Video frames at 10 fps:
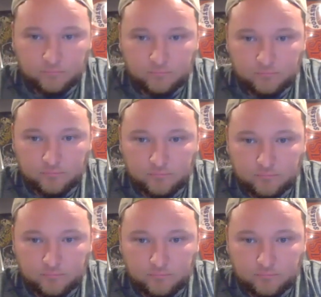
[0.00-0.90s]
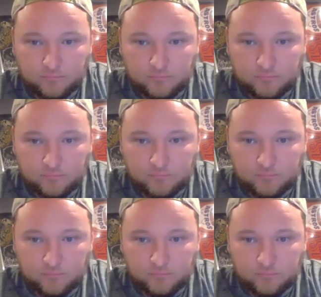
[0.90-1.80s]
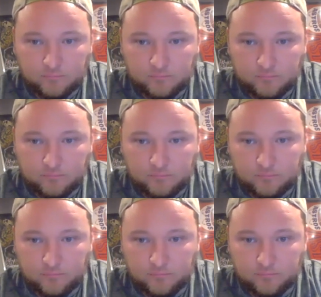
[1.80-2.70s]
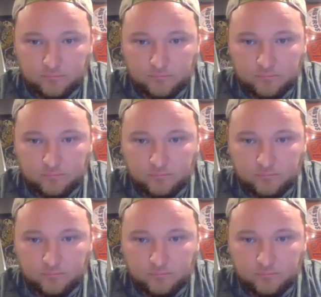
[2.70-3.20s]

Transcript: No words are spoken by the person on screen.